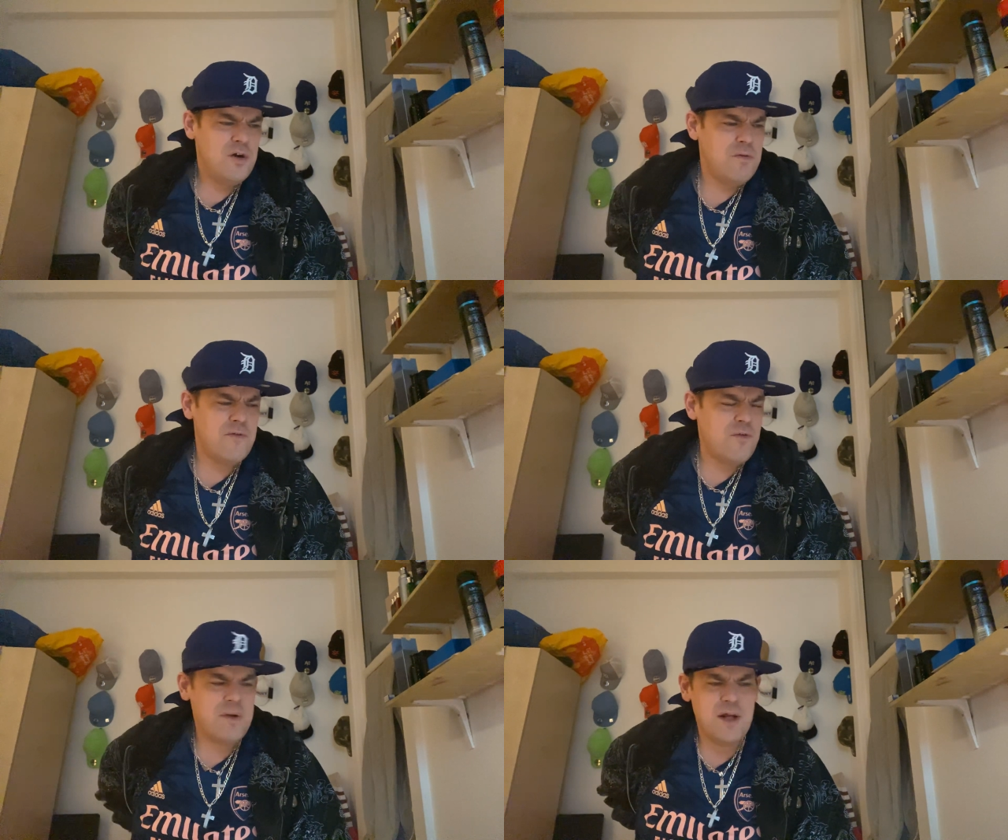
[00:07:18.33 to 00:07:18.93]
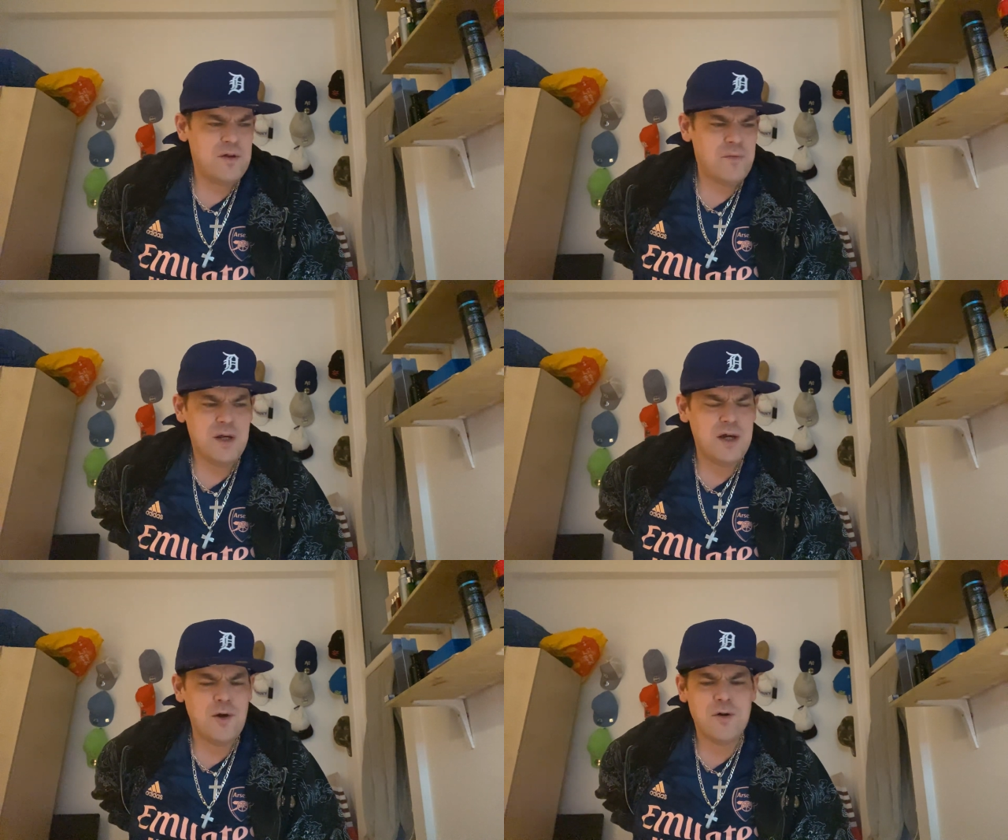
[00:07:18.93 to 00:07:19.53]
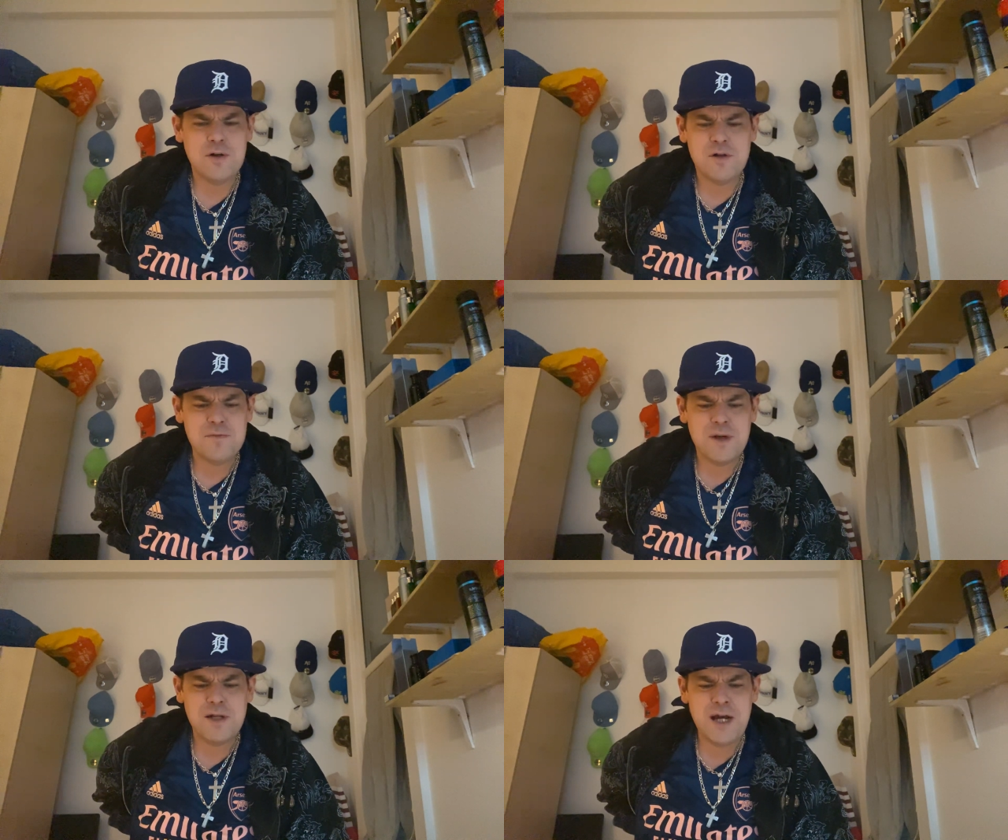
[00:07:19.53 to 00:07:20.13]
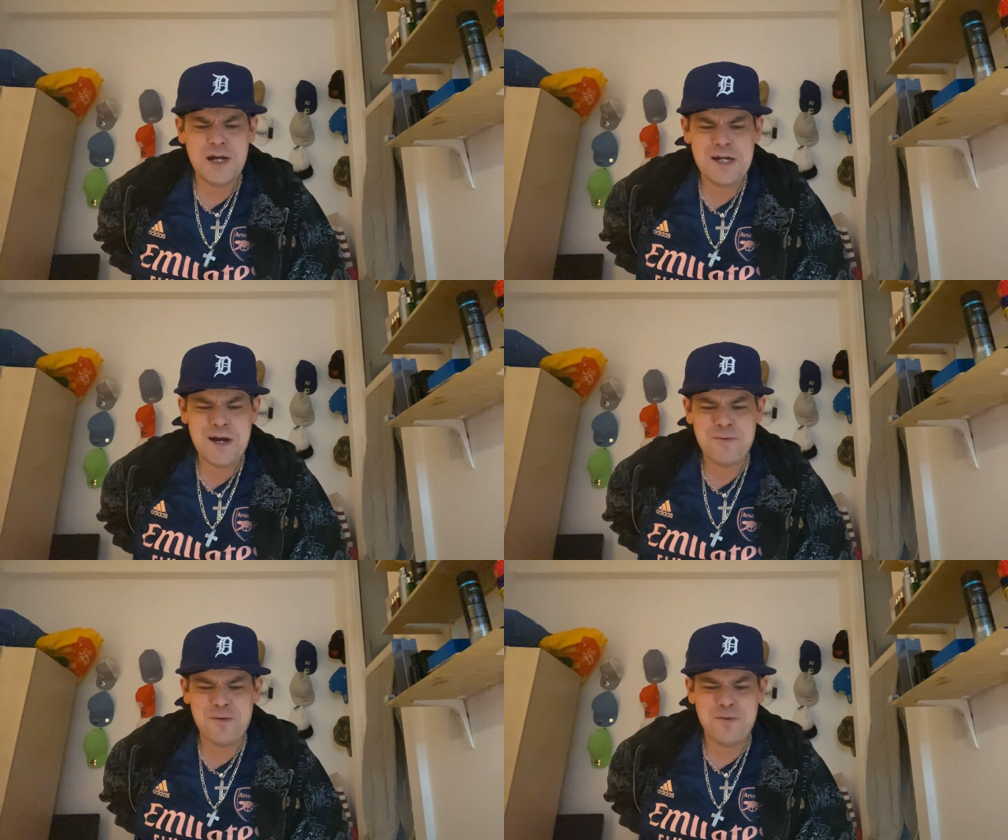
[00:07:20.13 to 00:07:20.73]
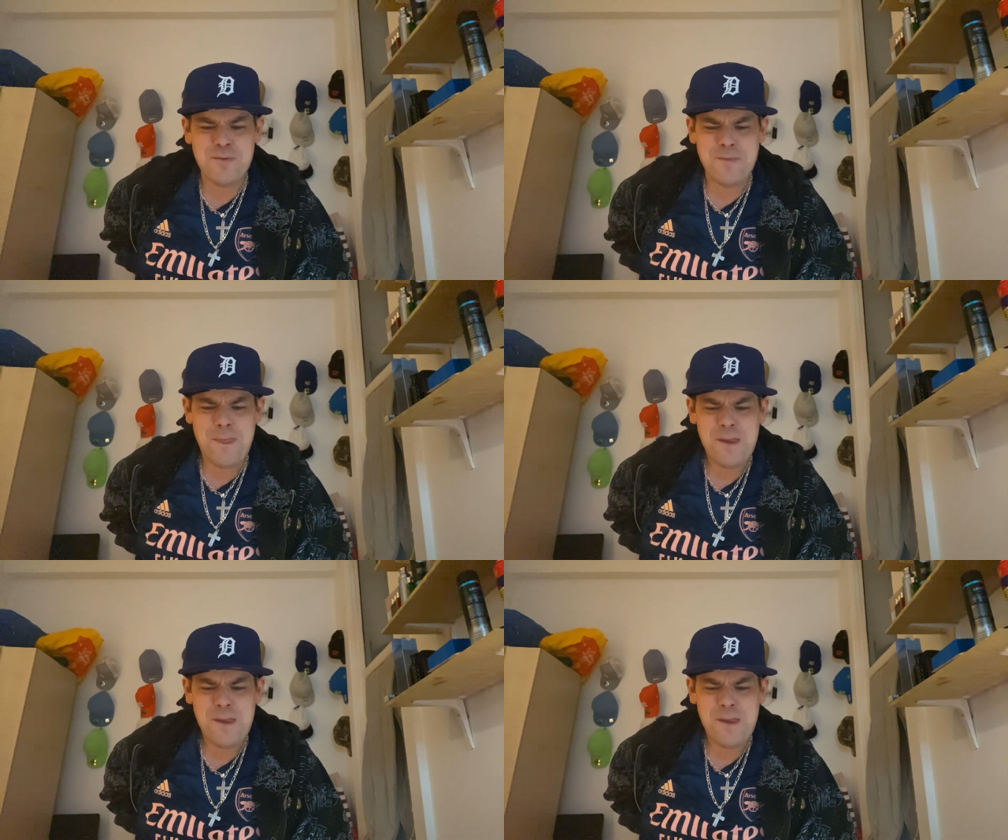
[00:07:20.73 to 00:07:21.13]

Whoever are playing on the weekend, God knows, man. Day at a time at the moment.